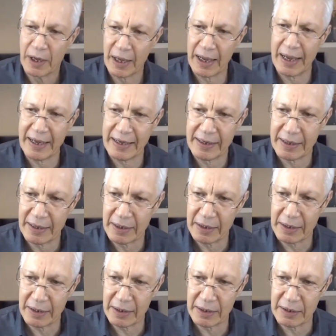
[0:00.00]
a
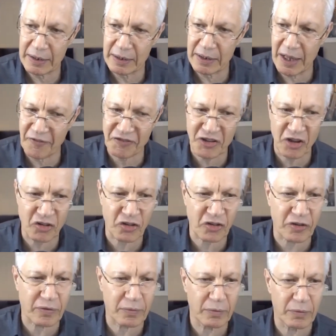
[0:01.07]
uh, leftist,
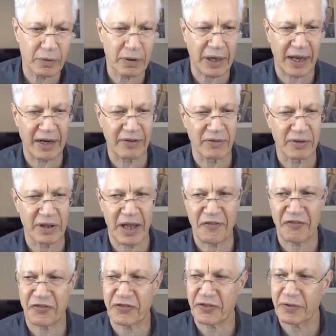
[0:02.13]
kind of
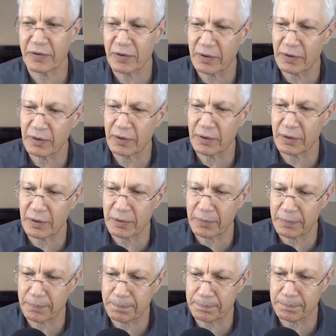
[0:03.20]
left
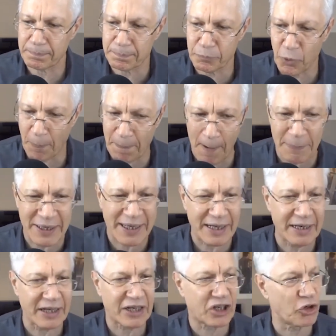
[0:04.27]

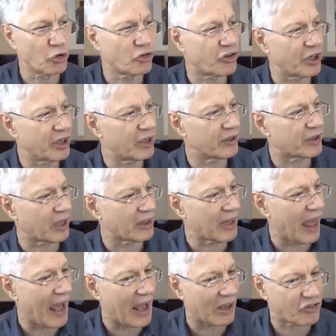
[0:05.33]
Republican accusing the
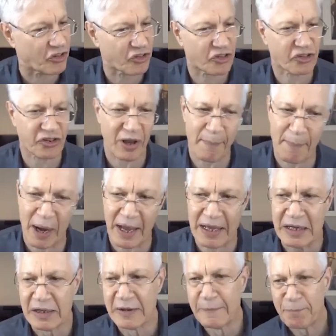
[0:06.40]
last
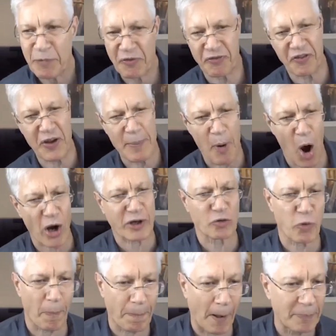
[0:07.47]
semi free market
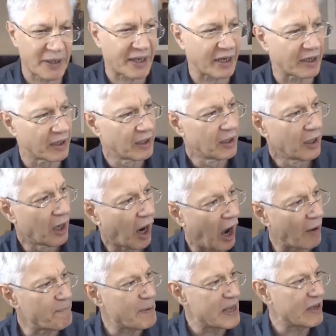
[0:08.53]
Republican
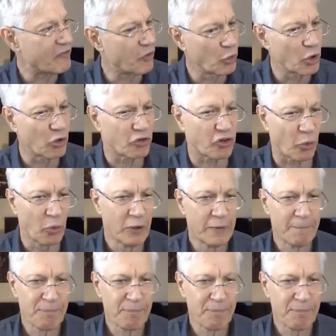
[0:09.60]
of being voodoo. So,